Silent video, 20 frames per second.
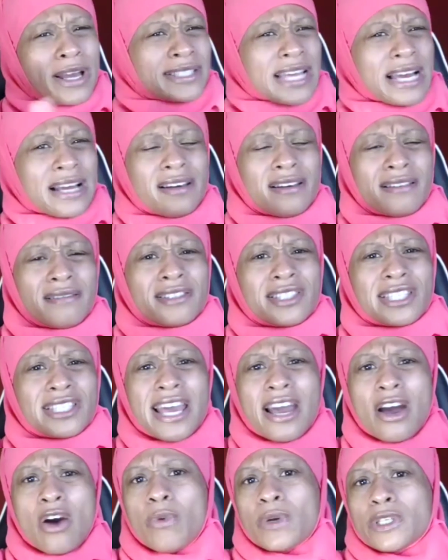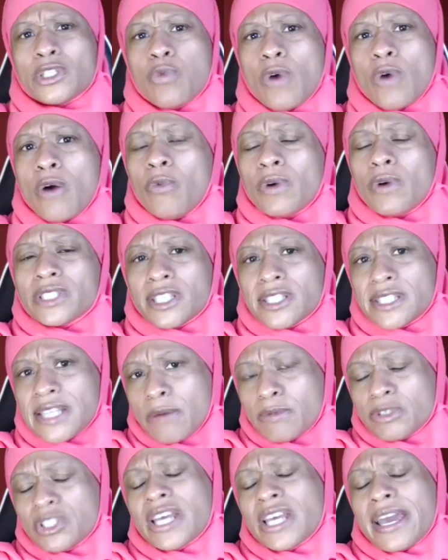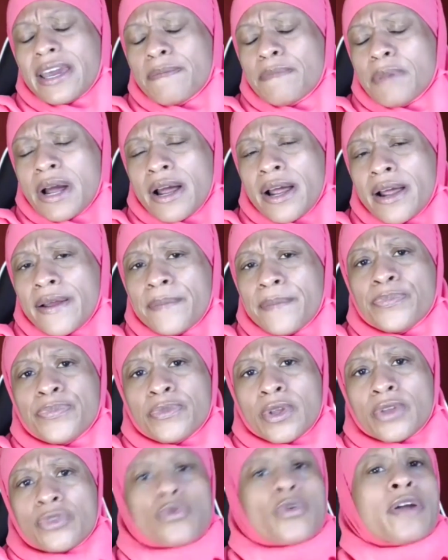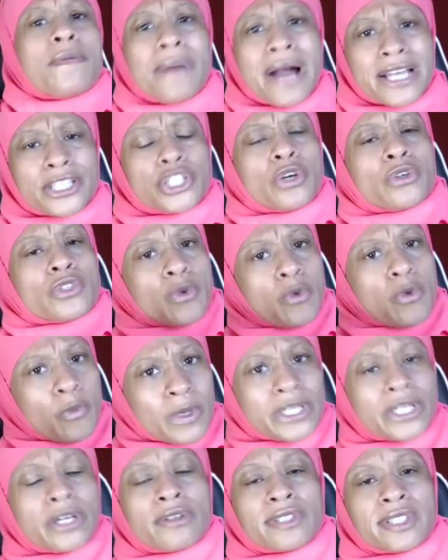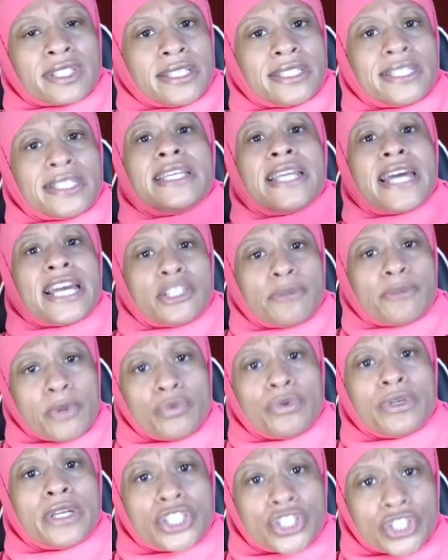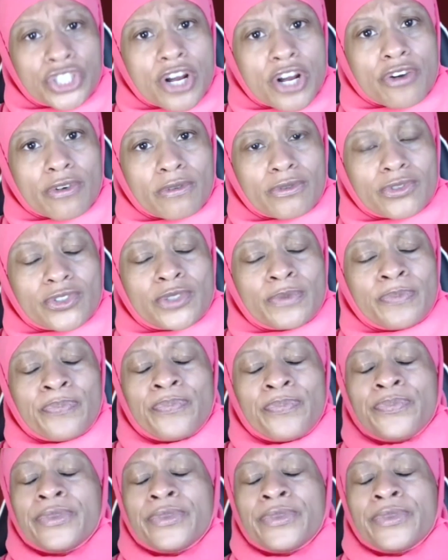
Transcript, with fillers: Because I couldn't tell which one was because I was taking my three of my children, we went to go see Teenage Mutant Ninja Turtles.